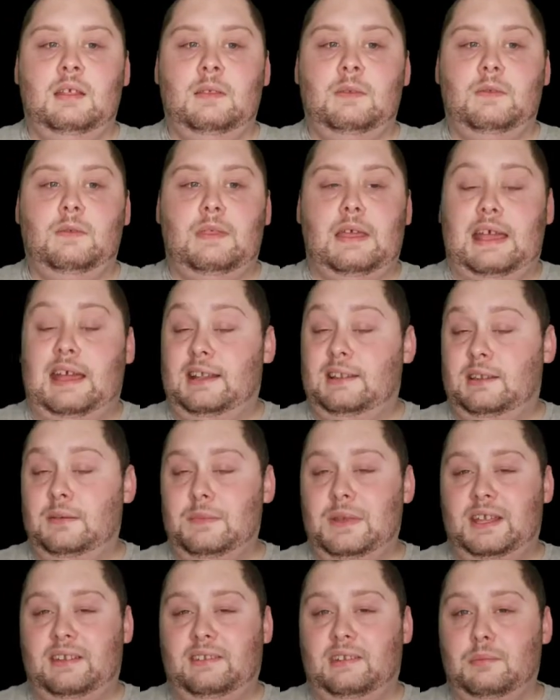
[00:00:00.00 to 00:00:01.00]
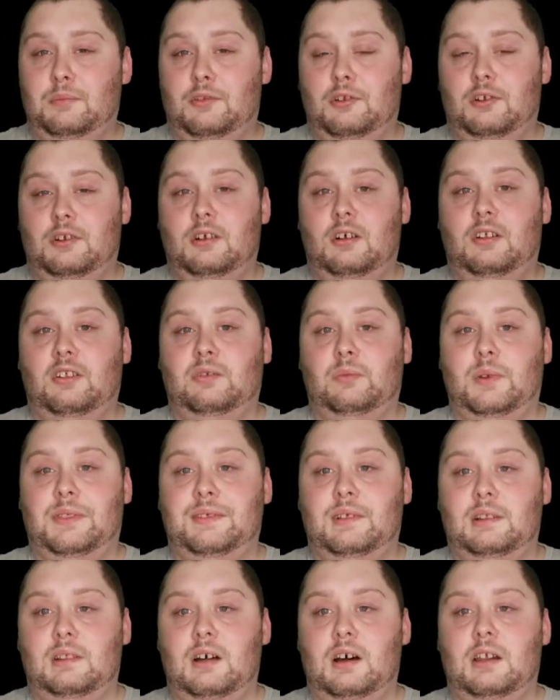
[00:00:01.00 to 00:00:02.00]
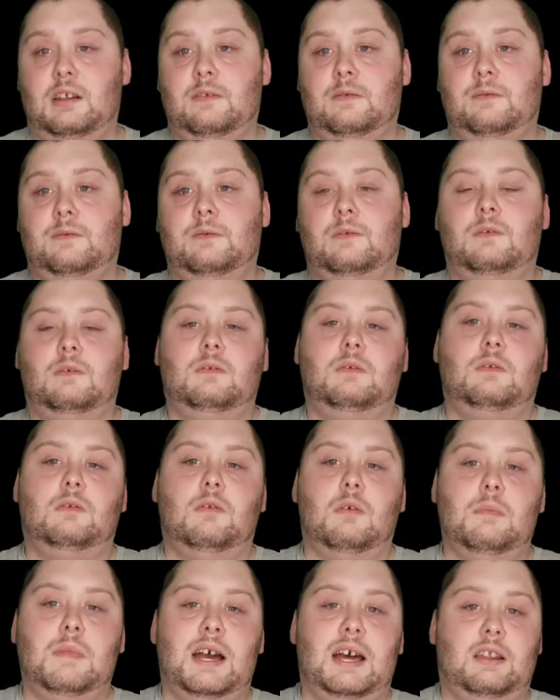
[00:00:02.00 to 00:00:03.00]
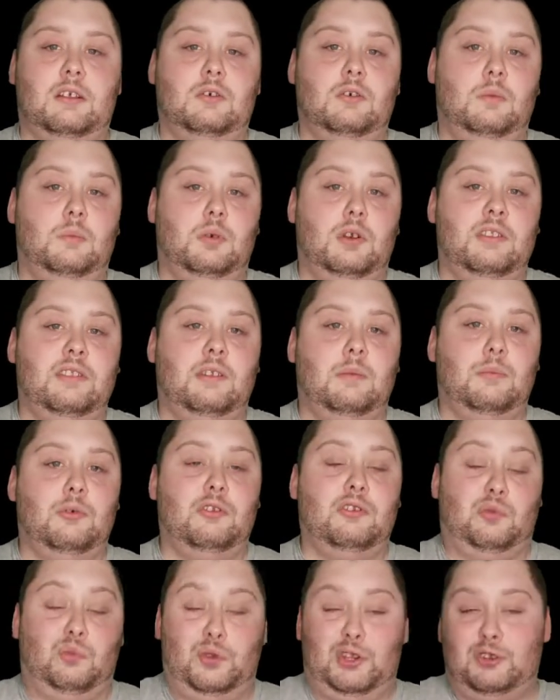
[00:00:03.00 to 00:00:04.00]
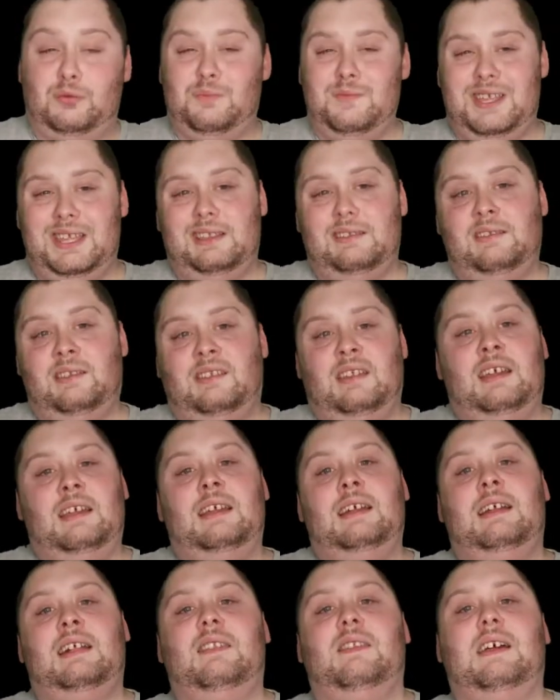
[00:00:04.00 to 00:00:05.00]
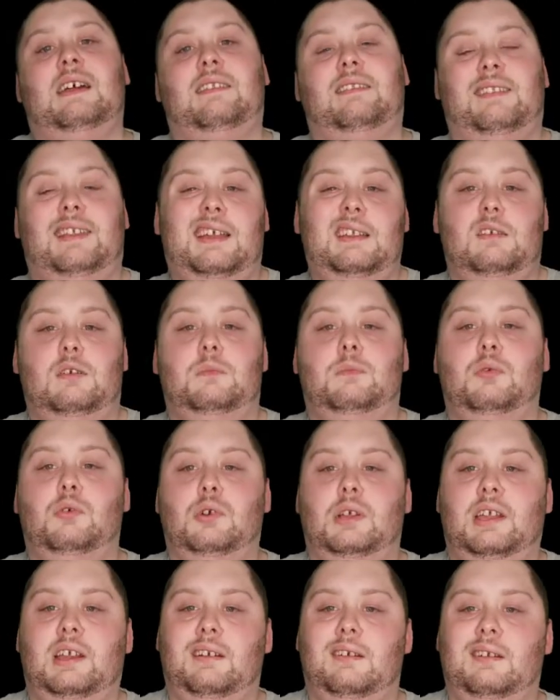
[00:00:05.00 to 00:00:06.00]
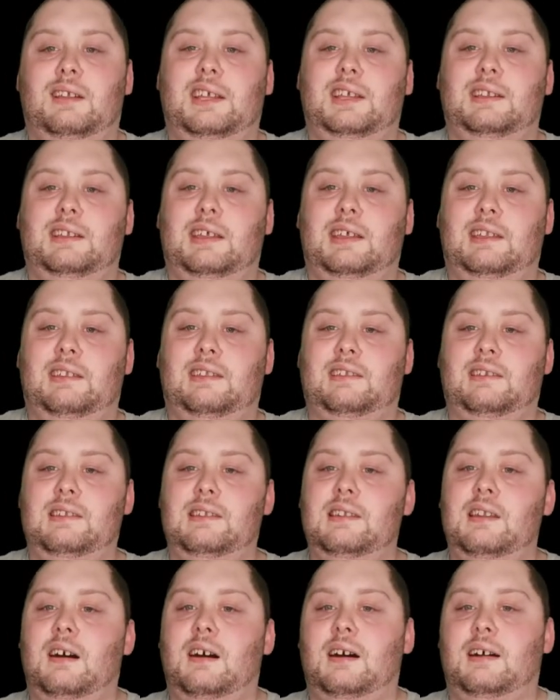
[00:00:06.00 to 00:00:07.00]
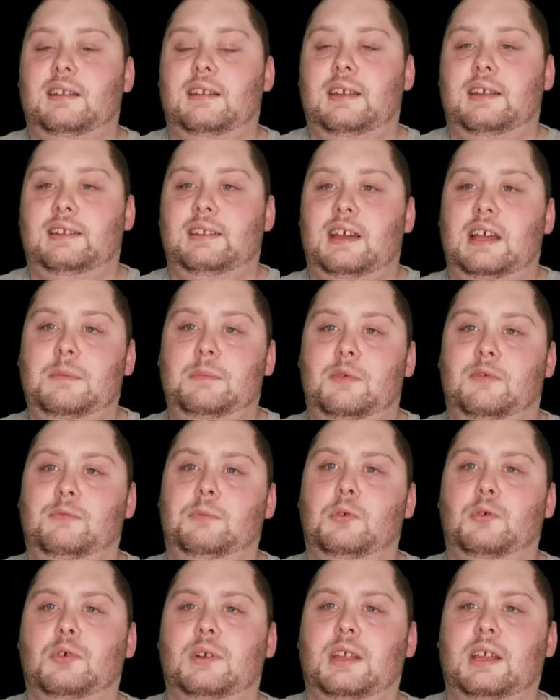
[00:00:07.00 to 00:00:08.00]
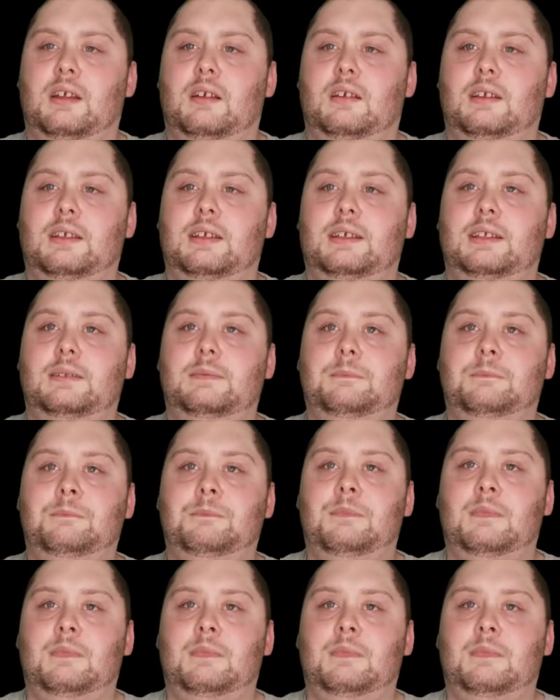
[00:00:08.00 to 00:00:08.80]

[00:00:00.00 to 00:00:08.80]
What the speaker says: They had to make similar calls with a lot of grammatical principles, which means that Standard Bulgarian is not a type of Bulgarian